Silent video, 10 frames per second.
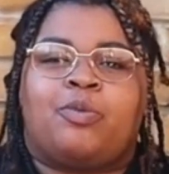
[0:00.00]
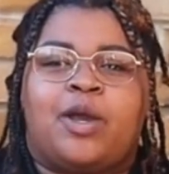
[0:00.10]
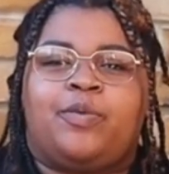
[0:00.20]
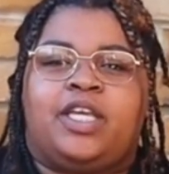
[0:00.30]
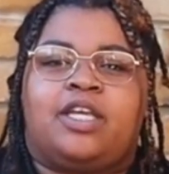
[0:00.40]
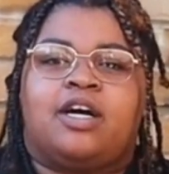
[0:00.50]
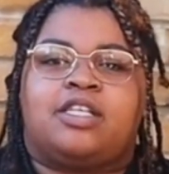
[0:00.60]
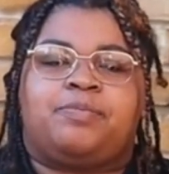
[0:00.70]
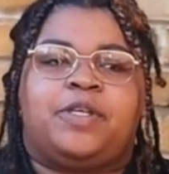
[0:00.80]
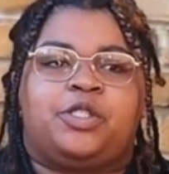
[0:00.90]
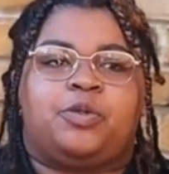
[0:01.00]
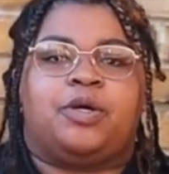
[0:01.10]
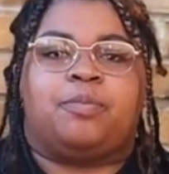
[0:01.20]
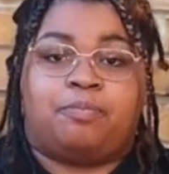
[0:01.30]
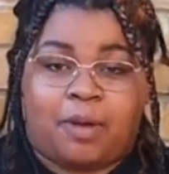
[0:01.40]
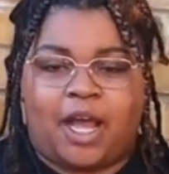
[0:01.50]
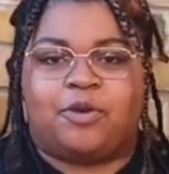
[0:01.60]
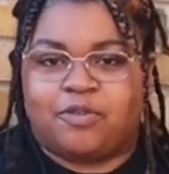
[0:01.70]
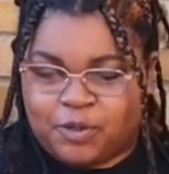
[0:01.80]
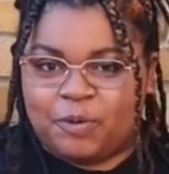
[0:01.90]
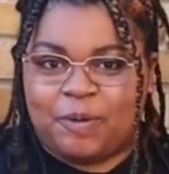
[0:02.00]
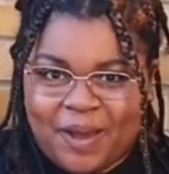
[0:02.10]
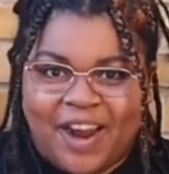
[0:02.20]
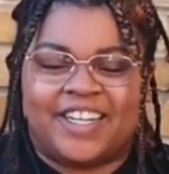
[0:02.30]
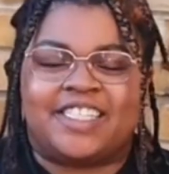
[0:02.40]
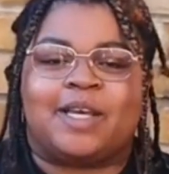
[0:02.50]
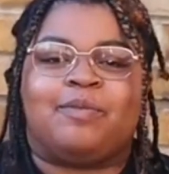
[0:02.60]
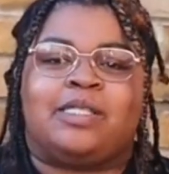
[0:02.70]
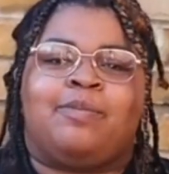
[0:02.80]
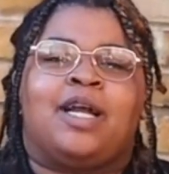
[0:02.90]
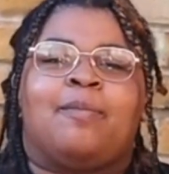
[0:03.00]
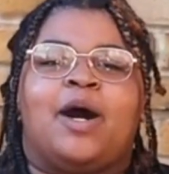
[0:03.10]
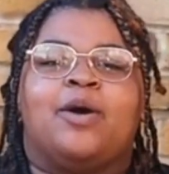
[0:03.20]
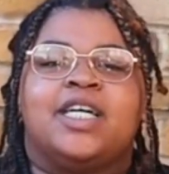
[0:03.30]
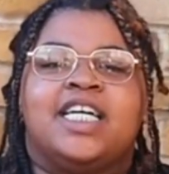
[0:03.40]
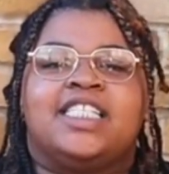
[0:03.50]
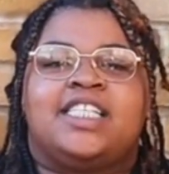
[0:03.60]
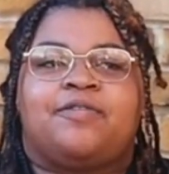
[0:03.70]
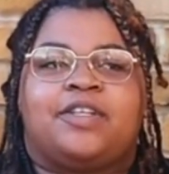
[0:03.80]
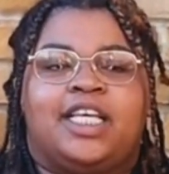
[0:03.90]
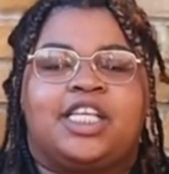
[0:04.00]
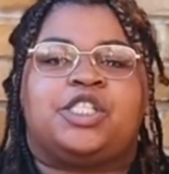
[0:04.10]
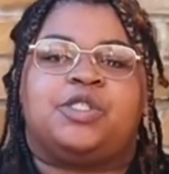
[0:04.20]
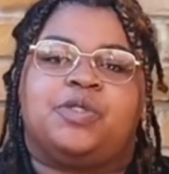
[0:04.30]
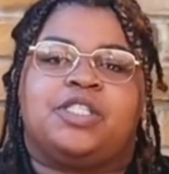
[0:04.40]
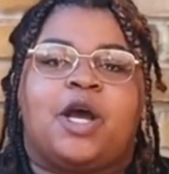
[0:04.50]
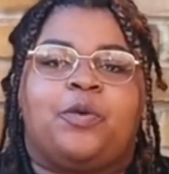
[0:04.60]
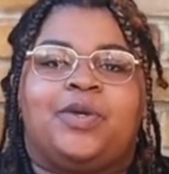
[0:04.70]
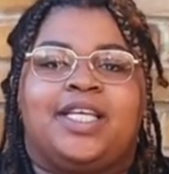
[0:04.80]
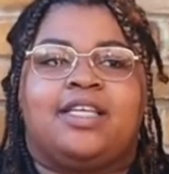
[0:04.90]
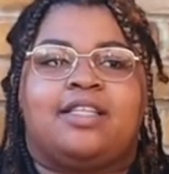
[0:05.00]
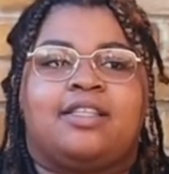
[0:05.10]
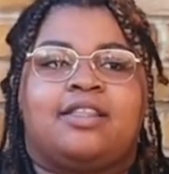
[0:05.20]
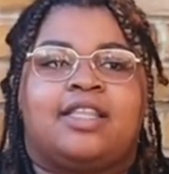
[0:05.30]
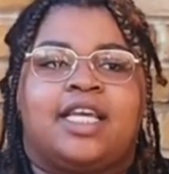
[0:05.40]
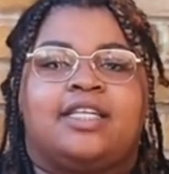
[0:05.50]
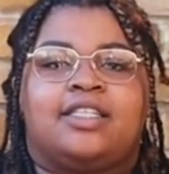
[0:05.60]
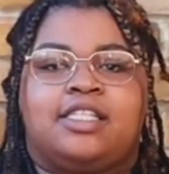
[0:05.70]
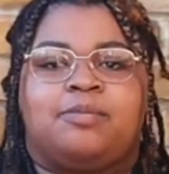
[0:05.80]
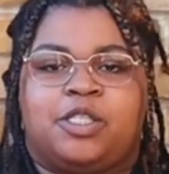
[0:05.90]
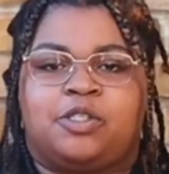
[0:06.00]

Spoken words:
where we speak to a panel of corporate parents and we speak about different issues that we think need to be